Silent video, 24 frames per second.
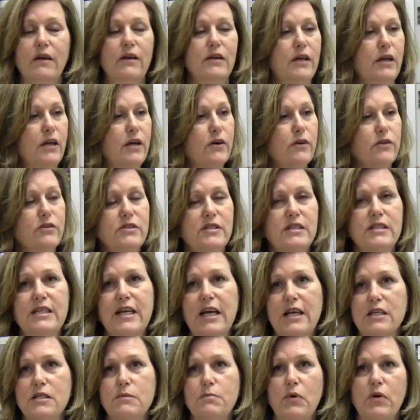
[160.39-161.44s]
Here's the
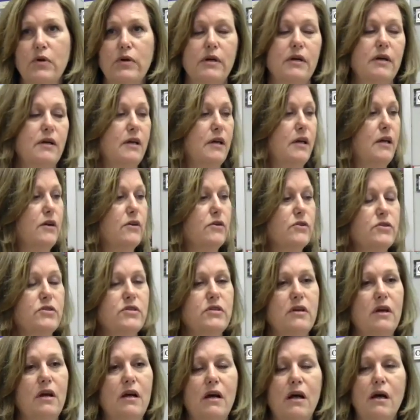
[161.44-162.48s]
textbook.
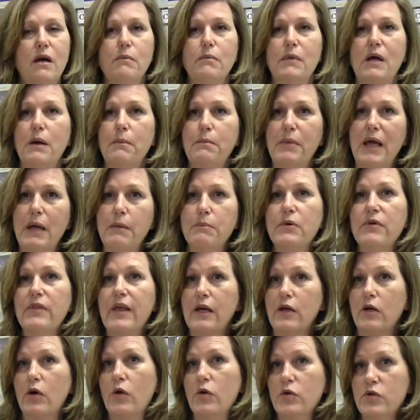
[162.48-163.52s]
Here's a paper
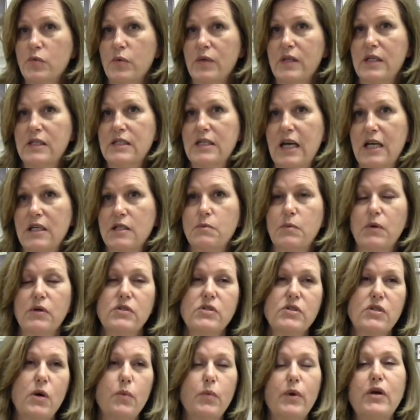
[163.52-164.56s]
that goes with the
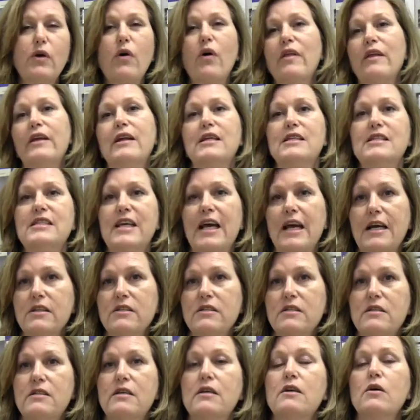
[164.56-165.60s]
textbook. So we call it a
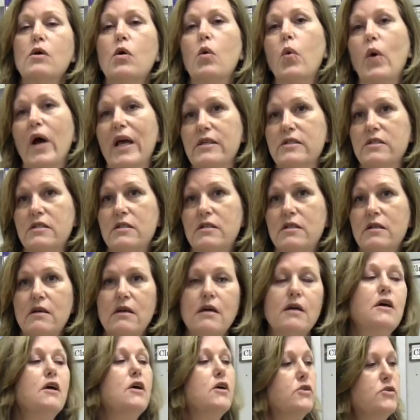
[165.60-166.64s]
text quest.
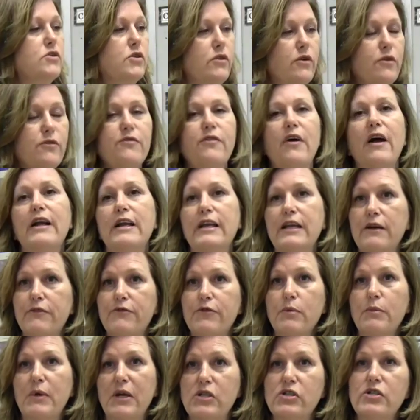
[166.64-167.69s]
So they're finding
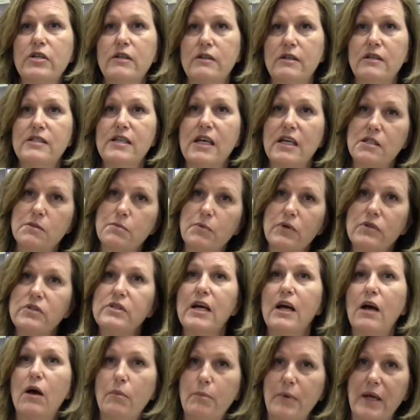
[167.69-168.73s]
information in the textbook
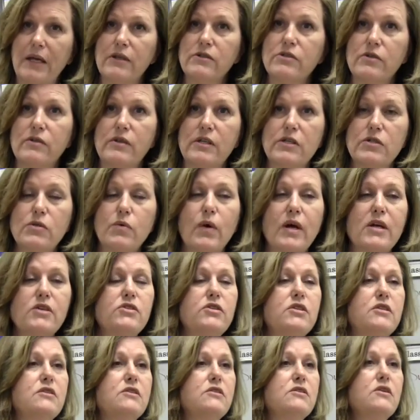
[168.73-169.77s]
to help answer these
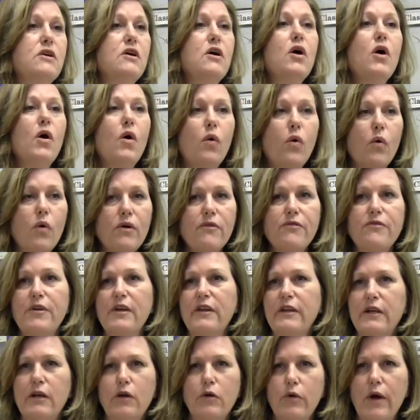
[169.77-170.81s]
questions or
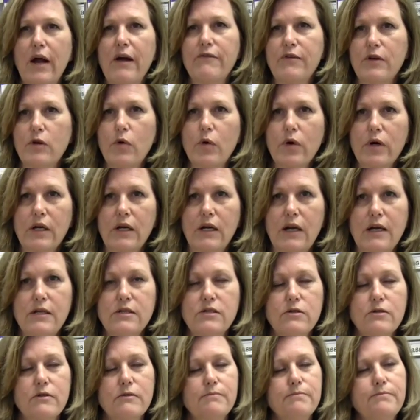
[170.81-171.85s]
fill in a graphic
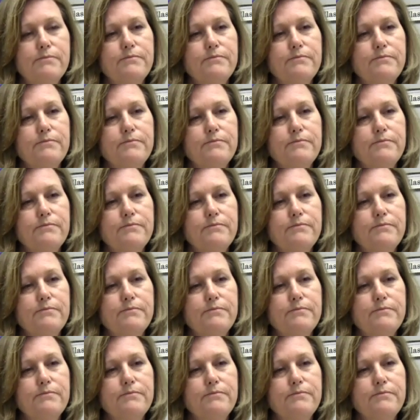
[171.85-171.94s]
organizer.